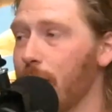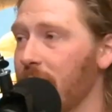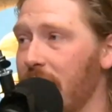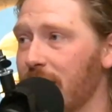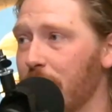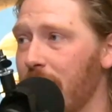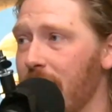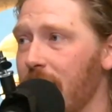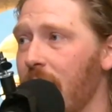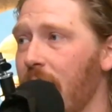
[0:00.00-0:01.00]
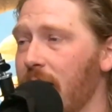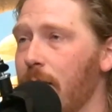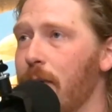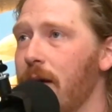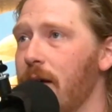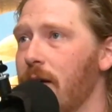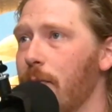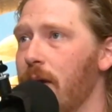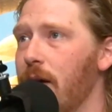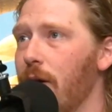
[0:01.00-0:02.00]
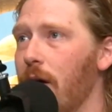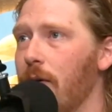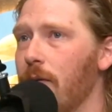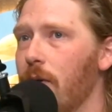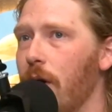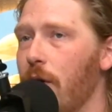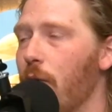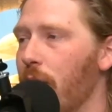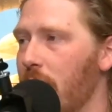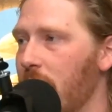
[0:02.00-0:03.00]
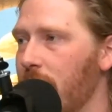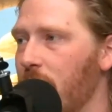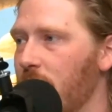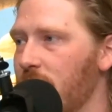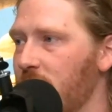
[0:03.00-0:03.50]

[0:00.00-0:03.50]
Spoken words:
double date spot. Can be annoying if